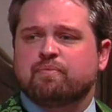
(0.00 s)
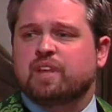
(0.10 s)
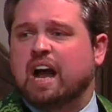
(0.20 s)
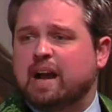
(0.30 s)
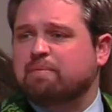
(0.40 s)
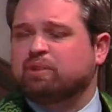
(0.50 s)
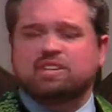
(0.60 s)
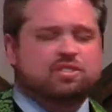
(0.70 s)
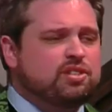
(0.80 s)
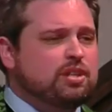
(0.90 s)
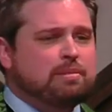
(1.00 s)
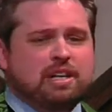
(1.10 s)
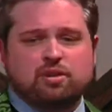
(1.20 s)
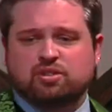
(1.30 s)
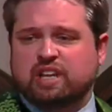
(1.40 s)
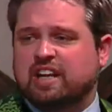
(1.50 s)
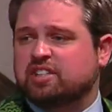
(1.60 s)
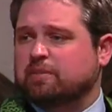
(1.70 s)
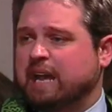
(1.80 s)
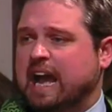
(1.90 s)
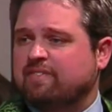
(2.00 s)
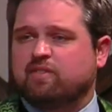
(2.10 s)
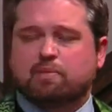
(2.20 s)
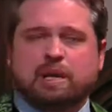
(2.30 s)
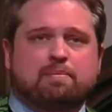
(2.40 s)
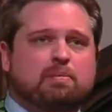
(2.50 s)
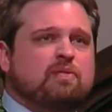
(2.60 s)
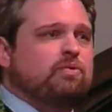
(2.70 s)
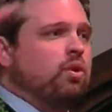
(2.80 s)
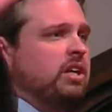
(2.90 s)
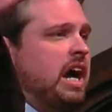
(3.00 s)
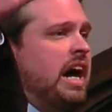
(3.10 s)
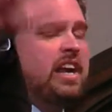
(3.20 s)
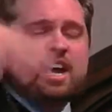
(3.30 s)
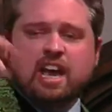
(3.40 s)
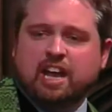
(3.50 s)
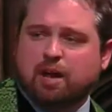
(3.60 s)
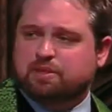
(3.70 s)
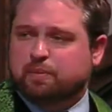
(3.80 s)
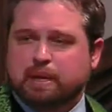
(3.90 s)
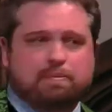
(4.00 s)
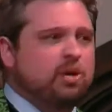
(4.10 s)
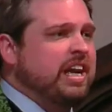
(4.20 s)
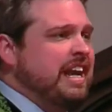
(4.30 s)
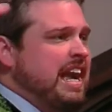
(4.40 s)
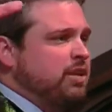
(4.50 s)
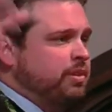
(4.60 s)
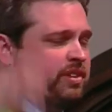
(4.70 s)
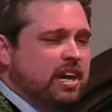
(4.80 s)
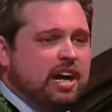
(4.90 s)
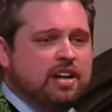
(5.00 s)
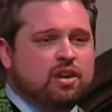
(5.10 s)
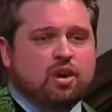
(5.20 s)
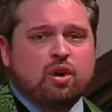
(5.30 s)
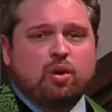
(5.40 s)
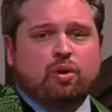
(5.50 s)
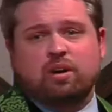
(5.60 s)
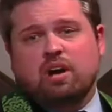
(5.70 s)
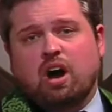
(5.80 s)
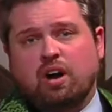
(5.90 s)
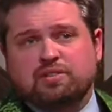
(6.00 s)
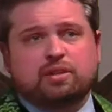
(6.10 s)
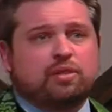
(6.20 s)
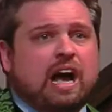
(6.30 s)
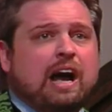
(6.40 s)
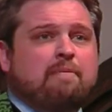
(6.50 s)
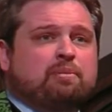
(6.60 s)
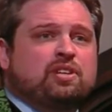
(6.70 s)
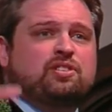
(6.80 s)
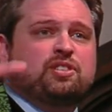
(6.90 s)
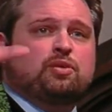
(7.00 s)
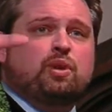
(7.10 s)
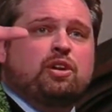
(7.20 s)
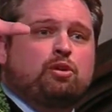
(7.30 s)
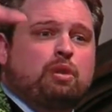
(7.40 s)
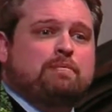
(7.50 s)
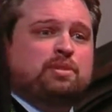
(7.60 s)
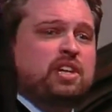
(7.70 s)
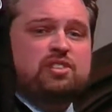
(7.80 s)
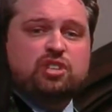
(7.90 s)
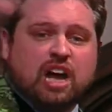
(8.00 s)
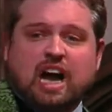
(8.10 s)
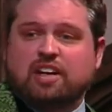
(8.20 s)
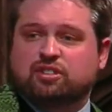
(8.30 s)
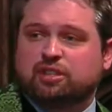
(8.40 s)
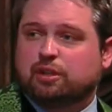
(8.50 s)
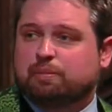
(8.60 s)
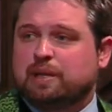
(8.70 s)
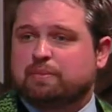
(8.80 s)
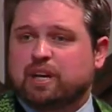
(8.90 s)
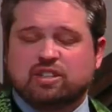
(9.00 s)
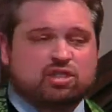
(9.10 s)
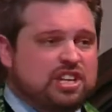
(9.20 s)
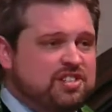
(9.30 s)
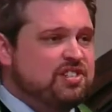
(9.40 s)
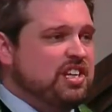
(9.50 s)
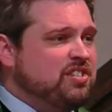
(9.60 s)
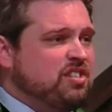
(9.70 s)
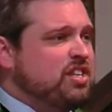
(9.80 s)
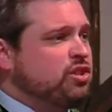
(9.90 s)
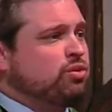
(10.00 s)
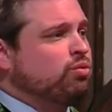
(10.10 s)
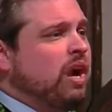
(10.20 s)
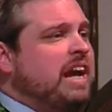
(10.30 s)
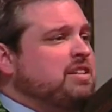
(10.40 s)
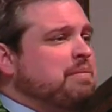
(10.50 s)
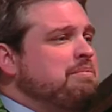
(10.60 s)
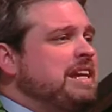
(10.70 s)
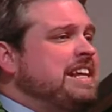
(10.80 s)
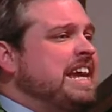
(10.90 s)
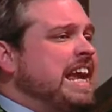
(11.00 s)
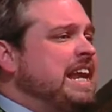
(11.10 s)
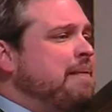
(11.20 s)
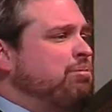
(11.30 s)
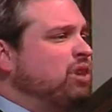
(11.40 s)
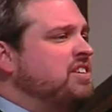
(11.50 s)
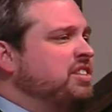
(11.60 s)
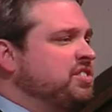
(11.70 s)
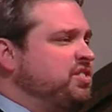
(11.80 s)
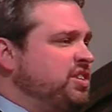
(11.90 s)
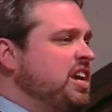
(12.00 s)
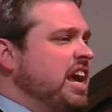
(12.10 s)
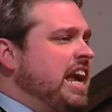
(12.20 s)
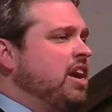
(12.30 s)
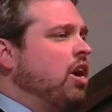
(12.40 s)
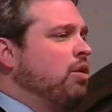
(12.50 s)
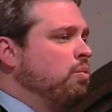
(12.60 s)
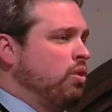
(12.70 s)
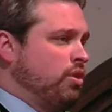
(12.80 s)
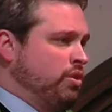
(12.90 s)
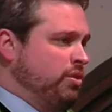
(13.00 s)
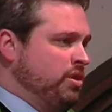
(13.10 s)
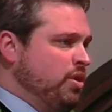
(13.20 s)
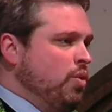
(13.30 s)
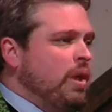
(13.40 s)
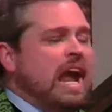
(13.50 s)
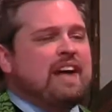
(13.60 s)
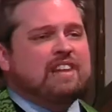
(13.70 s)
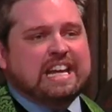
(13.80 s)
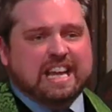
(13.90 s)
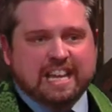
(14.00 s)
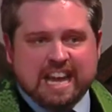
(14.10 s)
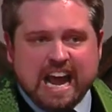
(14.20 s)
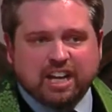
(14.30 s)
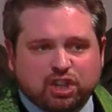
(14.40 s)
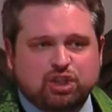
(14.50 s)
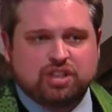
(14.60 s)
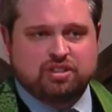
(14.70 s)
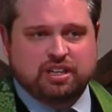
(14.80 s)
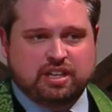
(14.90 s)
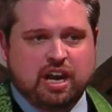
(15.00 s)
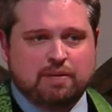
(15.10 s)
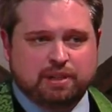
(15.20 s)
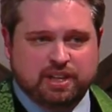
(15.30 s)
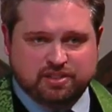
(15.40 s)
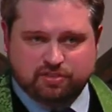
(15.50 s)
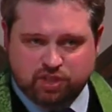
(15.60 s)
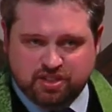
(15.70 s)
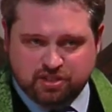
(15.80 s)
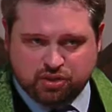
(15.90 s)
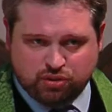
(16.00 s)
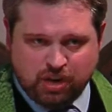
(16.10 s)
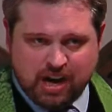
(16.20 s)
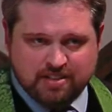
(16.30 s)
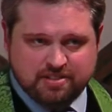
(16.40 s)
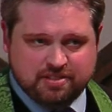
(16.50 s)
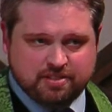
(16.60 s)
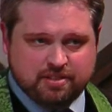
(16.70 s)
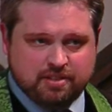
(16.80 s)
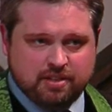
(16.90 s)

A high priest is somebody who stands on behalf of a people before God and helps the people connect with God. Or also, the high priest is the one who represents God to the people. And Jesus is this great mediating presence in our world. We have a connection to God because of Jesus Christ.